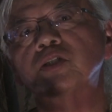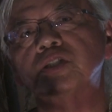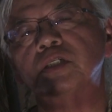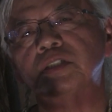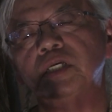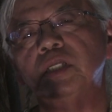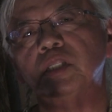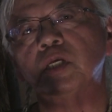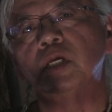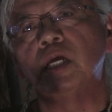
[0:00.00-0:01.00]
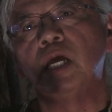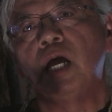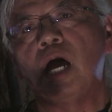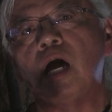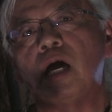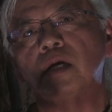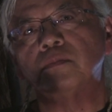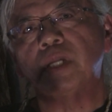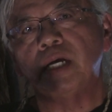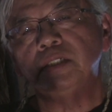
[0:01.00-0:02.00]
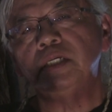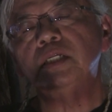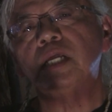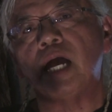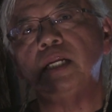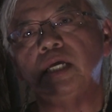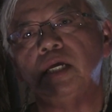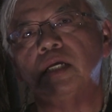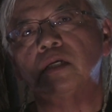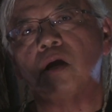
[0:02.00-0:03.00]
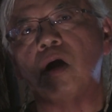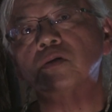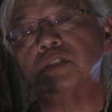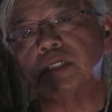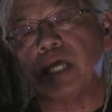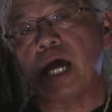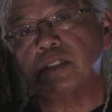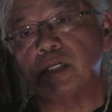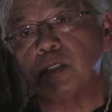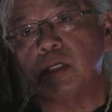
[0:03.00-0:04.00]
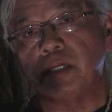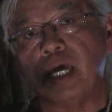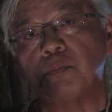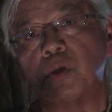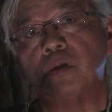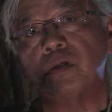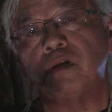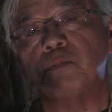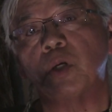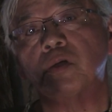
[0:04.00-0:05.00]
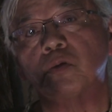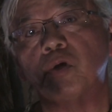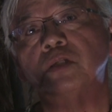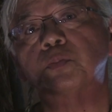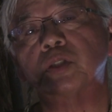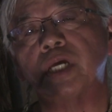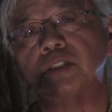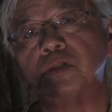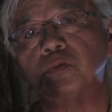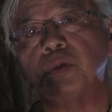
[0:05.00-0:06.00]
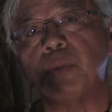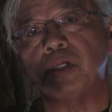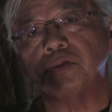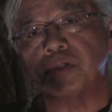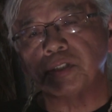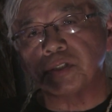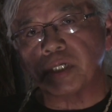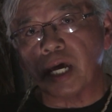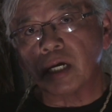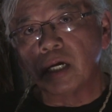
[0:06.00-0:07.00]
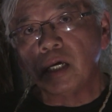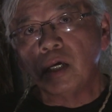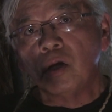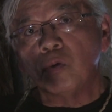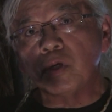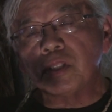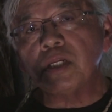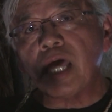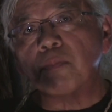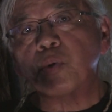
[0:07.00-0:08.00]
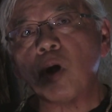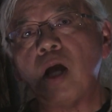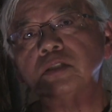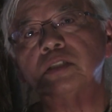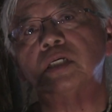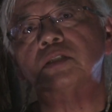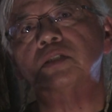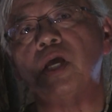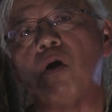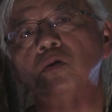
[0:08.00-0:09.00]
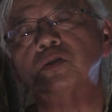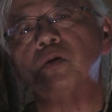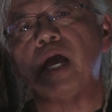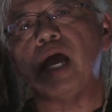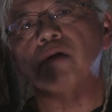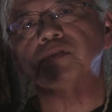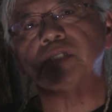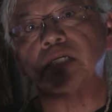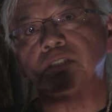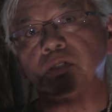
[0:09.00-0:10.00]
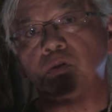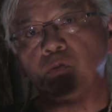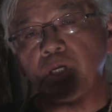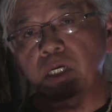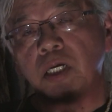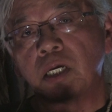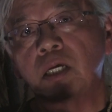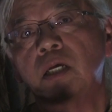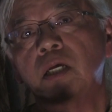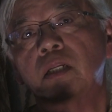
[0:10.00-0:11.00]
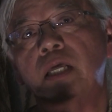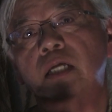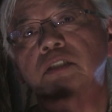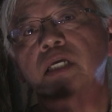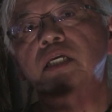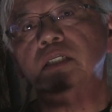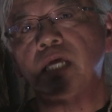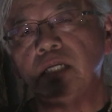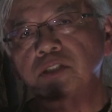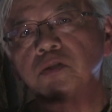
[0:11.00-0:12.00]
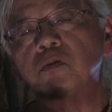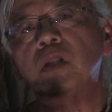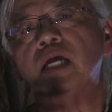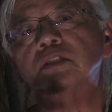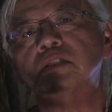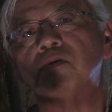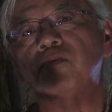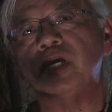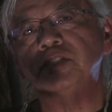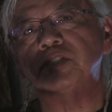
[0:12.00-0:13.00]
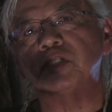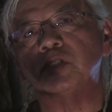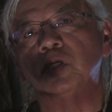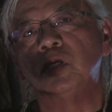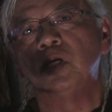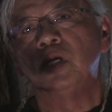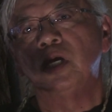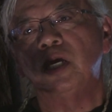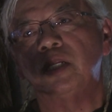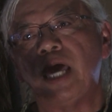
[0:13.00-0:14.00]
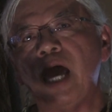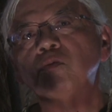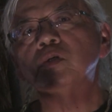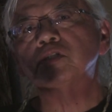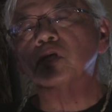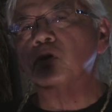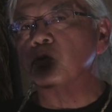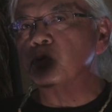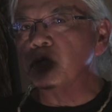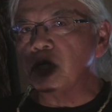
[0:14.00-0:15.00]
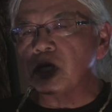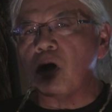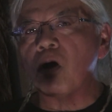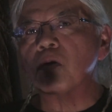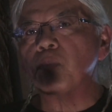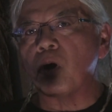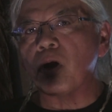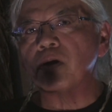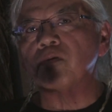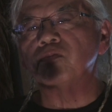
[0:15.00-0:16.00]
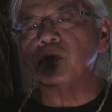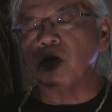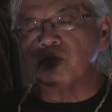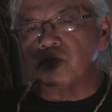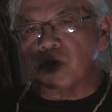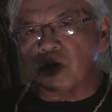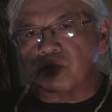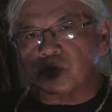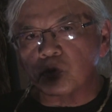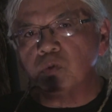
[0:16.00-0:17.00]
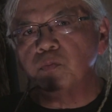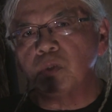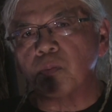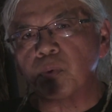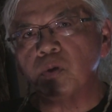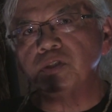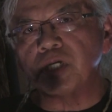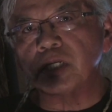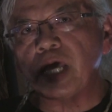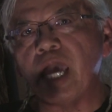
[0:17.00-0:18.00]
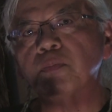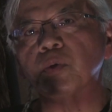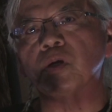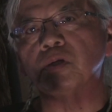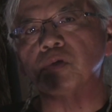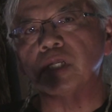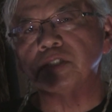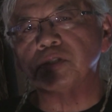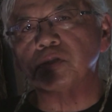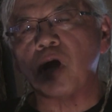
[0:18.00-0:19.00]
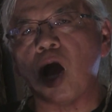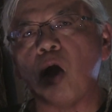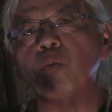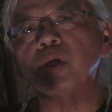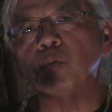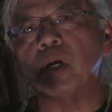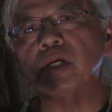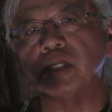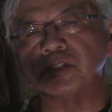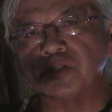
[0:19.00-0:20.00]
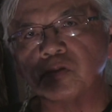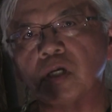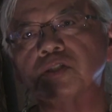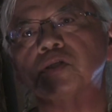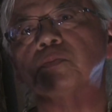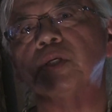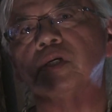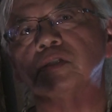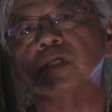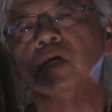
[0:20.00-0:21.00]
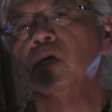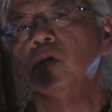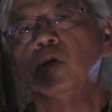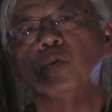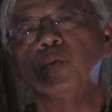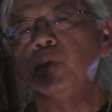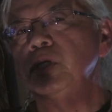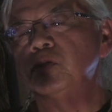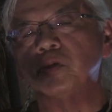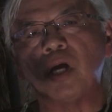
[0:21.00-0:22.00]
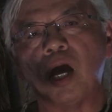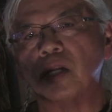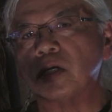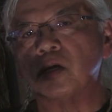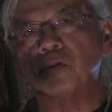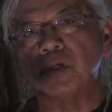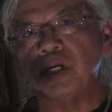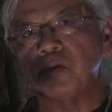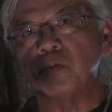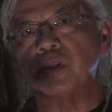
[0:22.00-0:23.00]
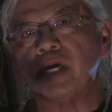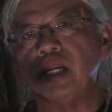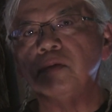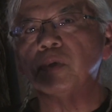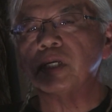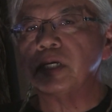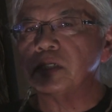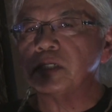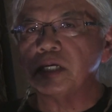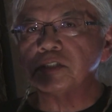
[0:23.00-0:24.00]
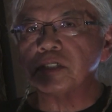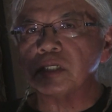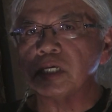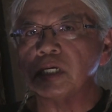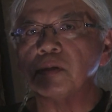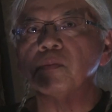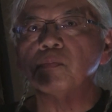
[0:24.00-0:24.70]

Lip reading: 16th, 1990, Congress enacted NAGPRA, Native American Graves Protection and Repatriation Act. Within that process, they also have Section 3, that's intentional excavation. And that was the really hard part of approaching NAGPRA in relation to how we wanted it structured, because we do not agree with anybody intentionally